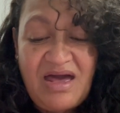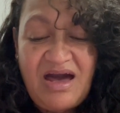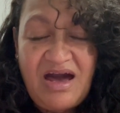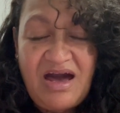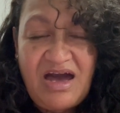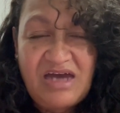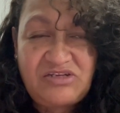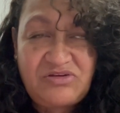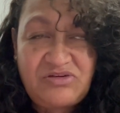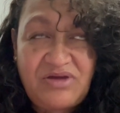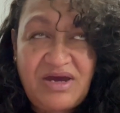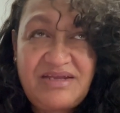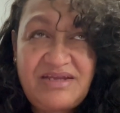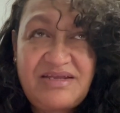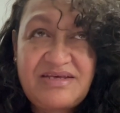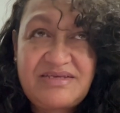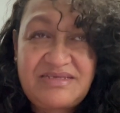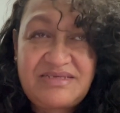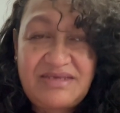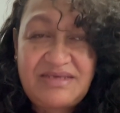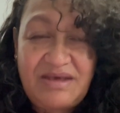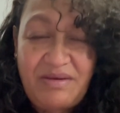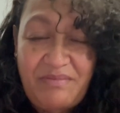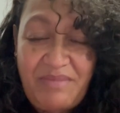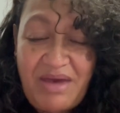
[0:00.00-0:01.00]
I tried to
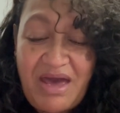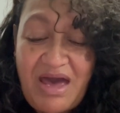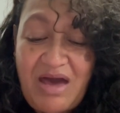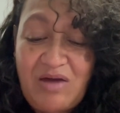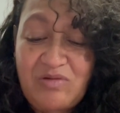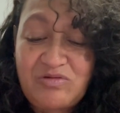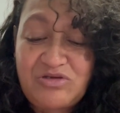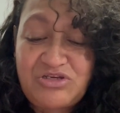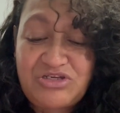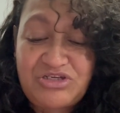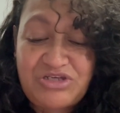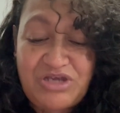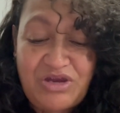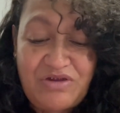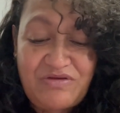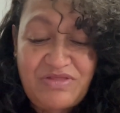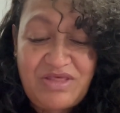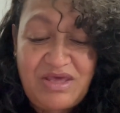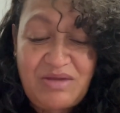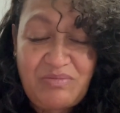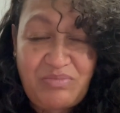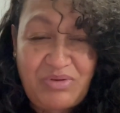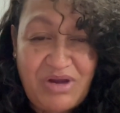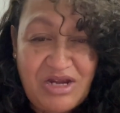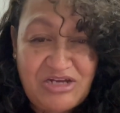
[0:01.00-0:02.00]
somehow share
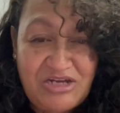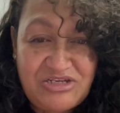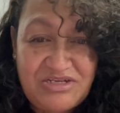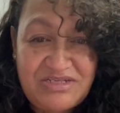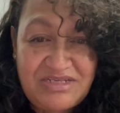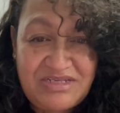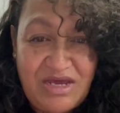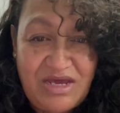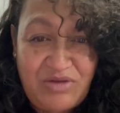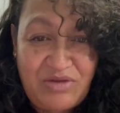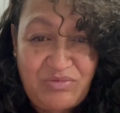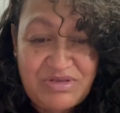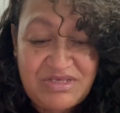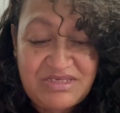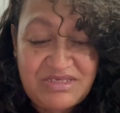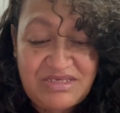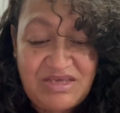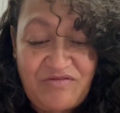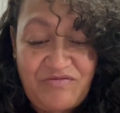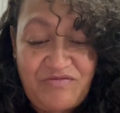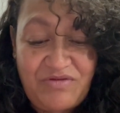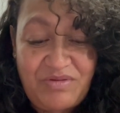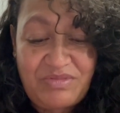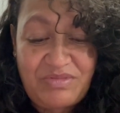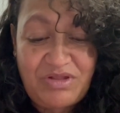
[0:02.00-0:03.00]
the impressions I'd
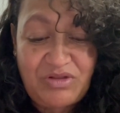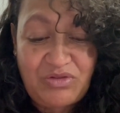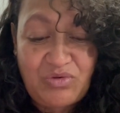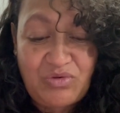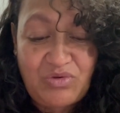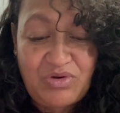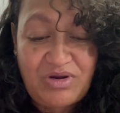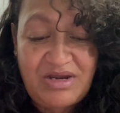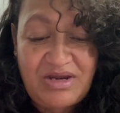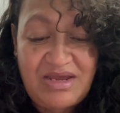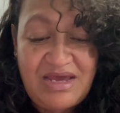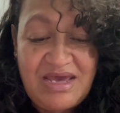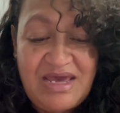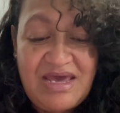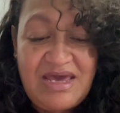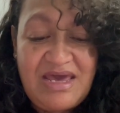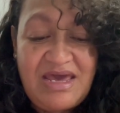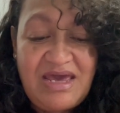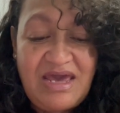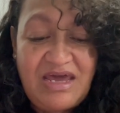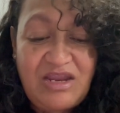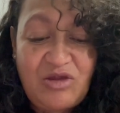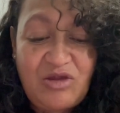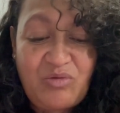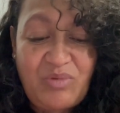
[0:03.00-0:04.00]
received from the Lord
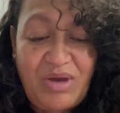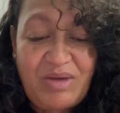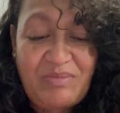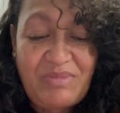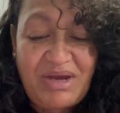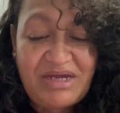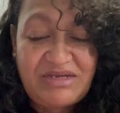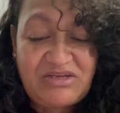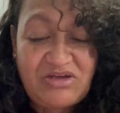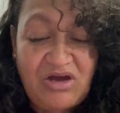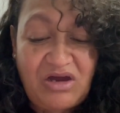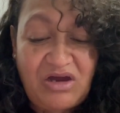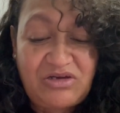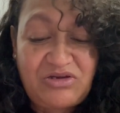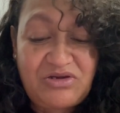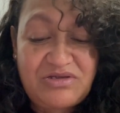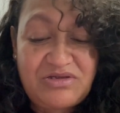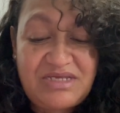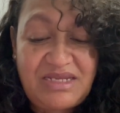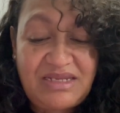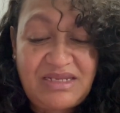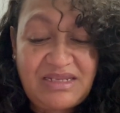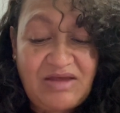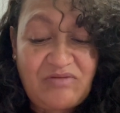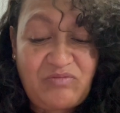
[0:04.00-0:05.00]
in a way my doctors
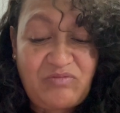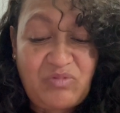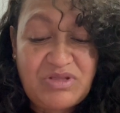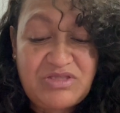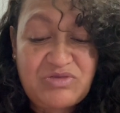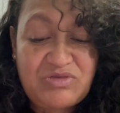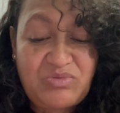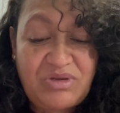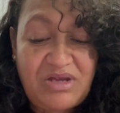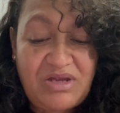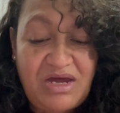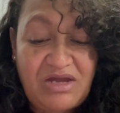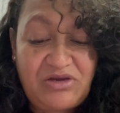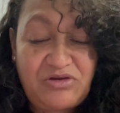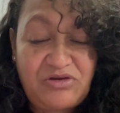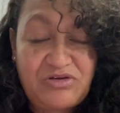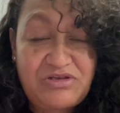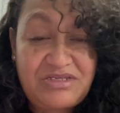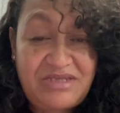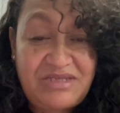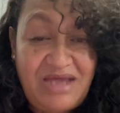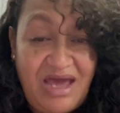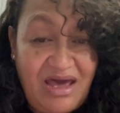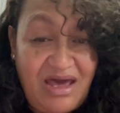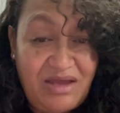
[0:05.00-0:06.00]
and loved ones would
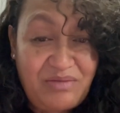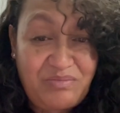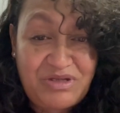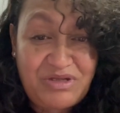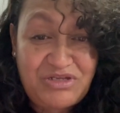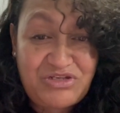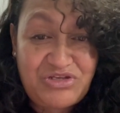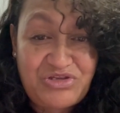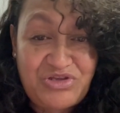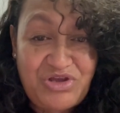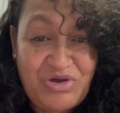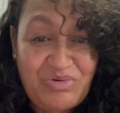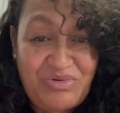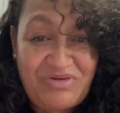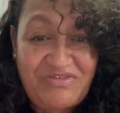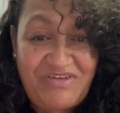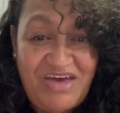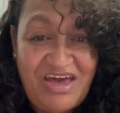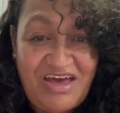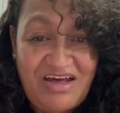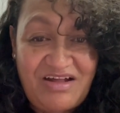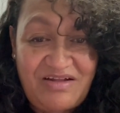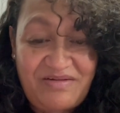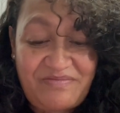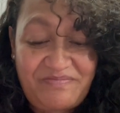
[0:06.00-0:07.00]
understand, but to no
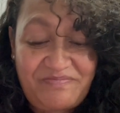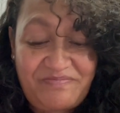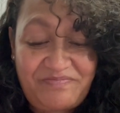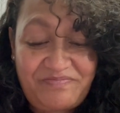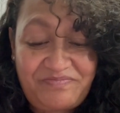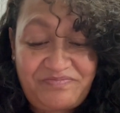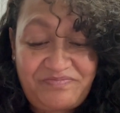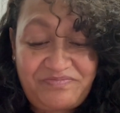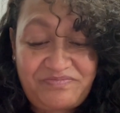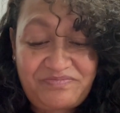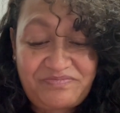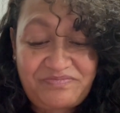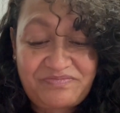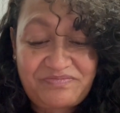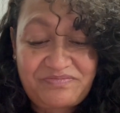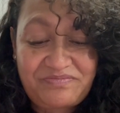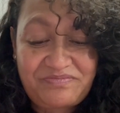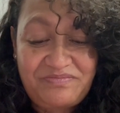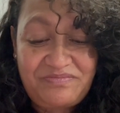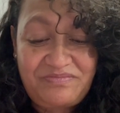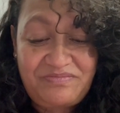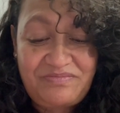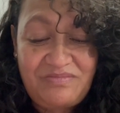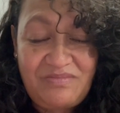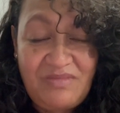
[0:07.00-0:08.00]
avail.
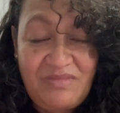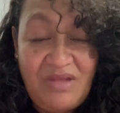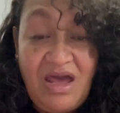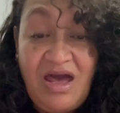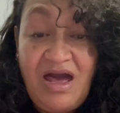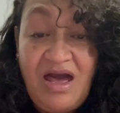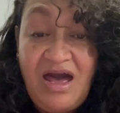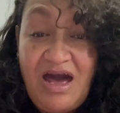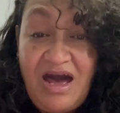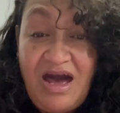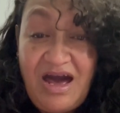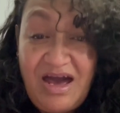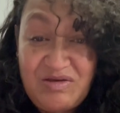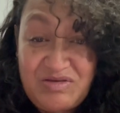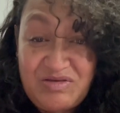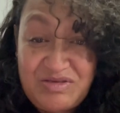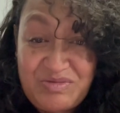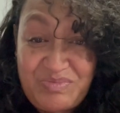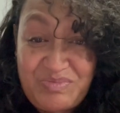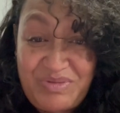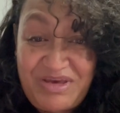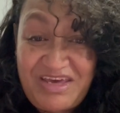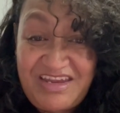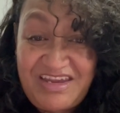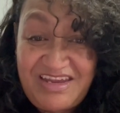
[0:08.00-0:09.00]
I was
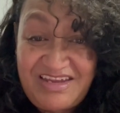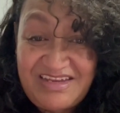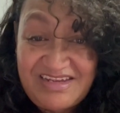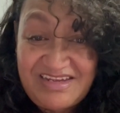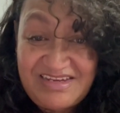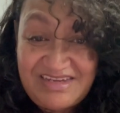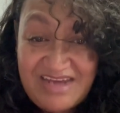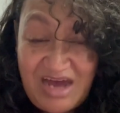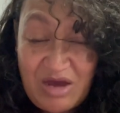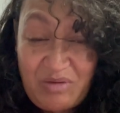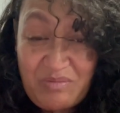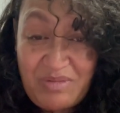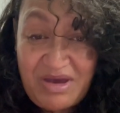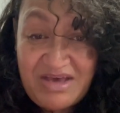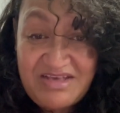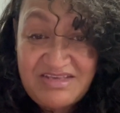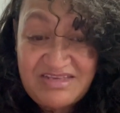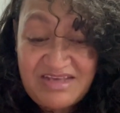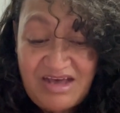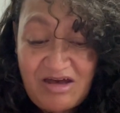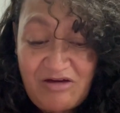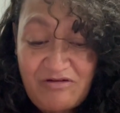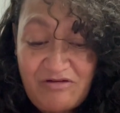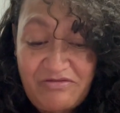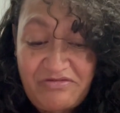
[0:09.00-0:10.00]
beginning to doubt
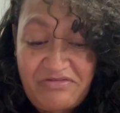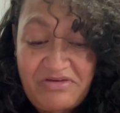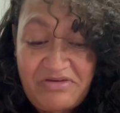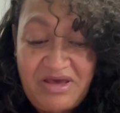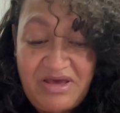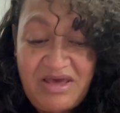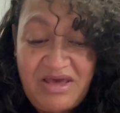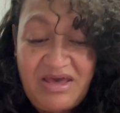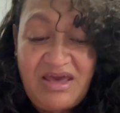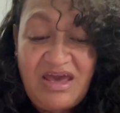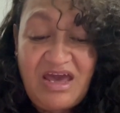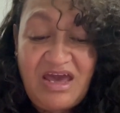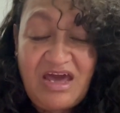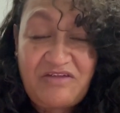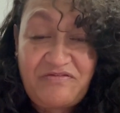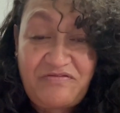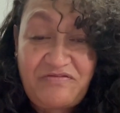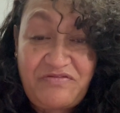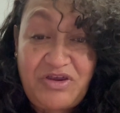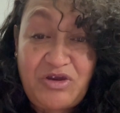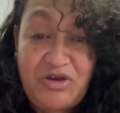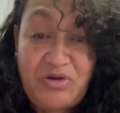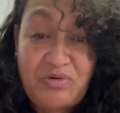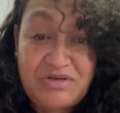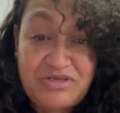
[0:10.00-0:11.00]
myself, and
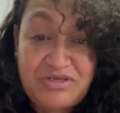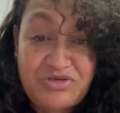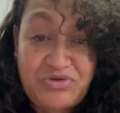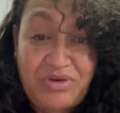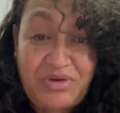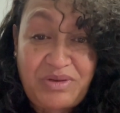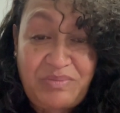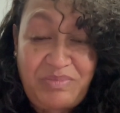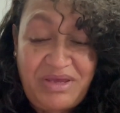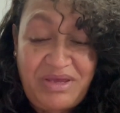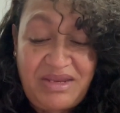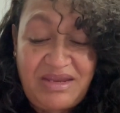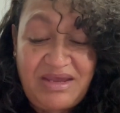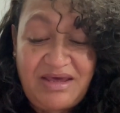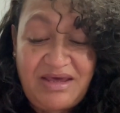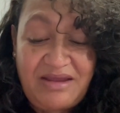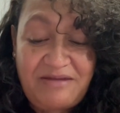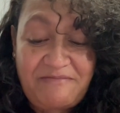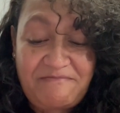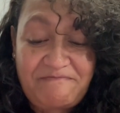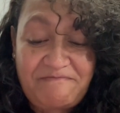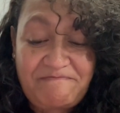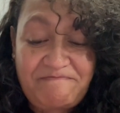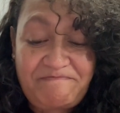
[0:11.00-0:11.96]
fear was creeping in.